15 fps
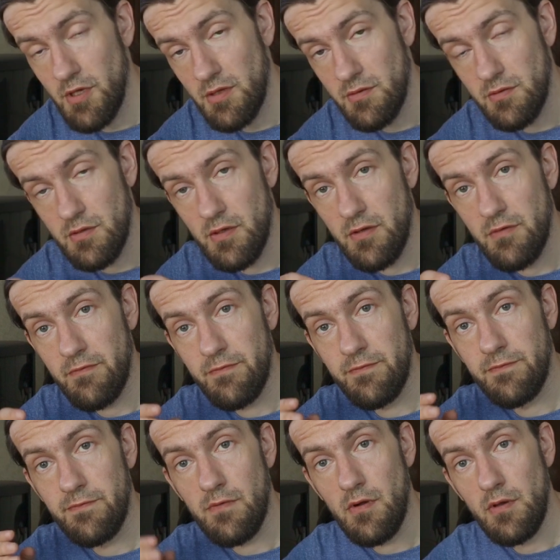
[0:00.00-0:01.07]
that
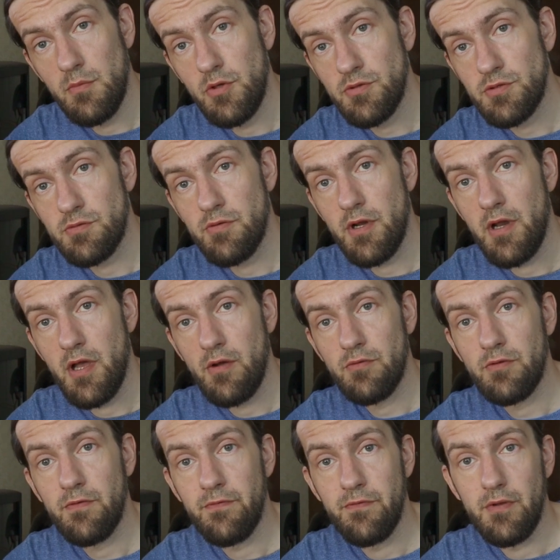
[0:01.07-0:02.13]
I've almost ran
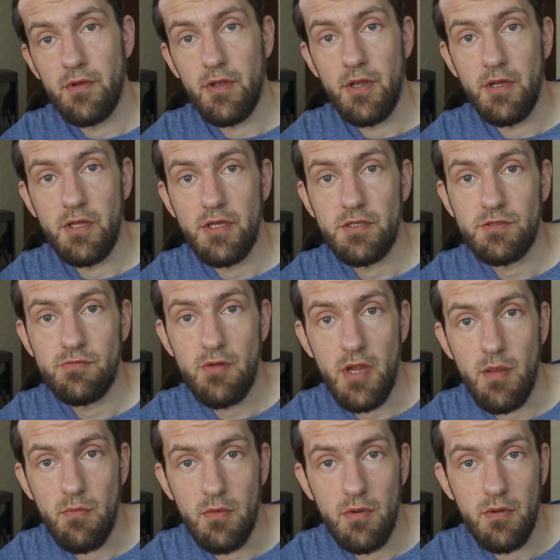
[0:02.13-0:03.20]
out of the NES
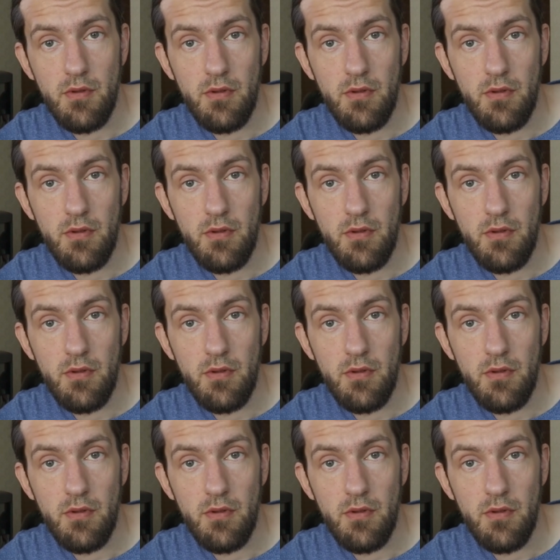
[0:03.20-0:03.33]
RAM.